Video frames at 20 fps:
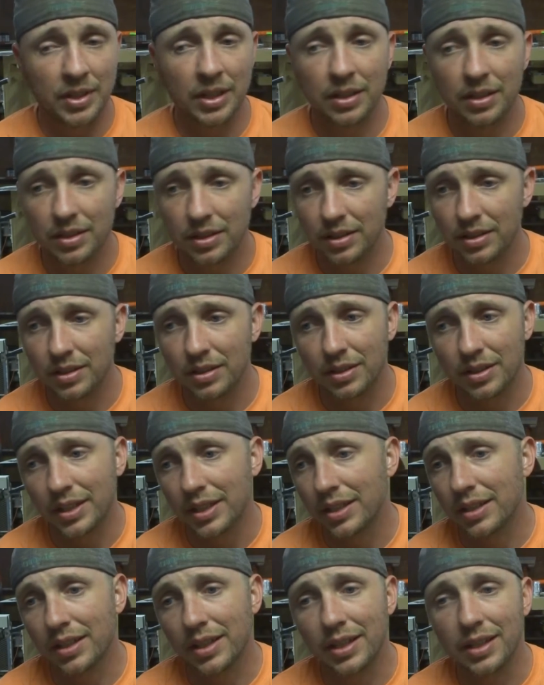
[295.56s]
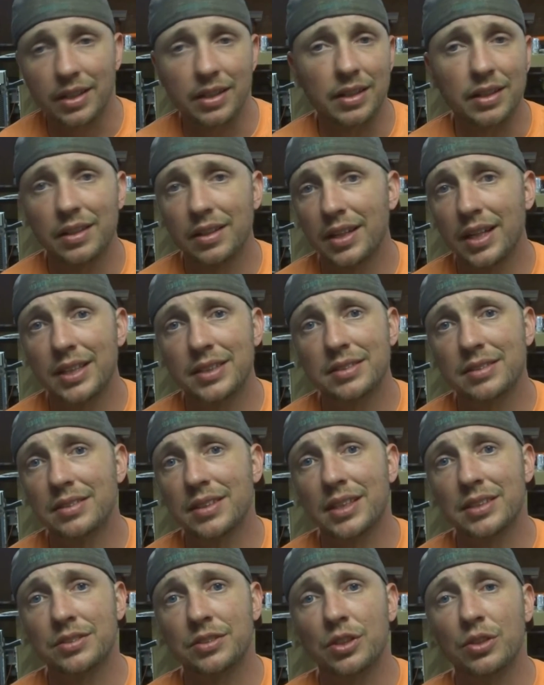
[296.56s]
and
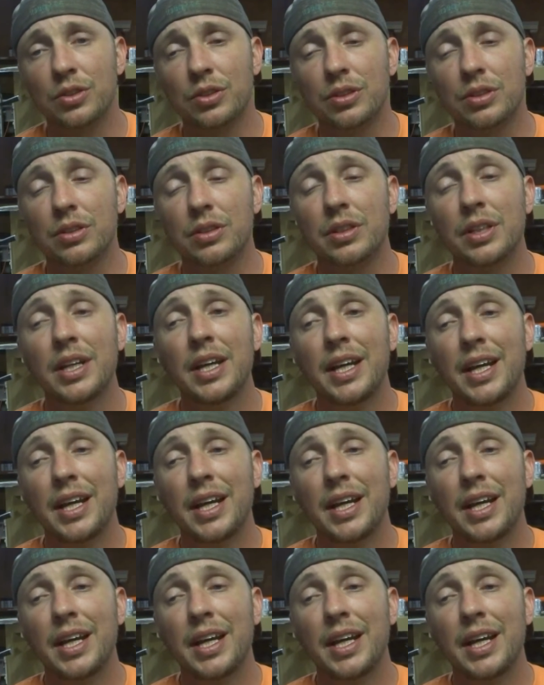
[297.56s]
that's no good.